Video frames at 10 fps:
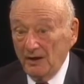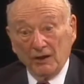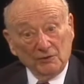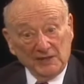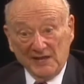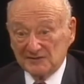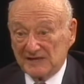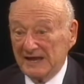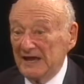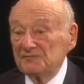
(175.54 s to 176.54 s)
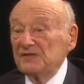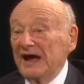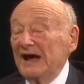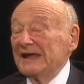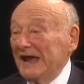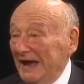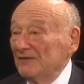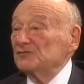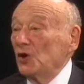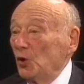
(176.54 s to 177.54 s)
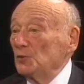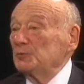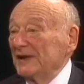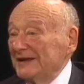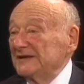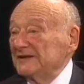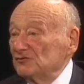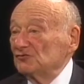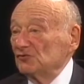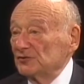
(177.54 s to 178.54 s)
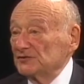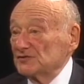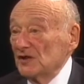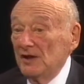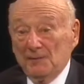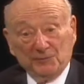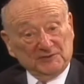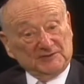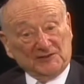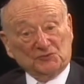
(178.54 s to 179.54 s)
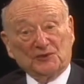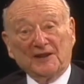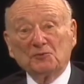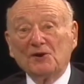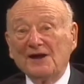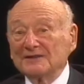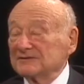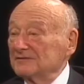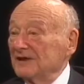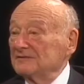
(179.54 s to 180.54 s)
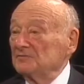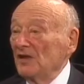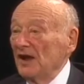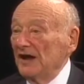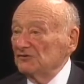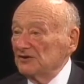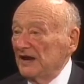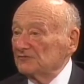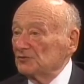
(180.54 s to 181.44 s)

Oh yes, I have gold-plated insurance, but that's what I want, and I should have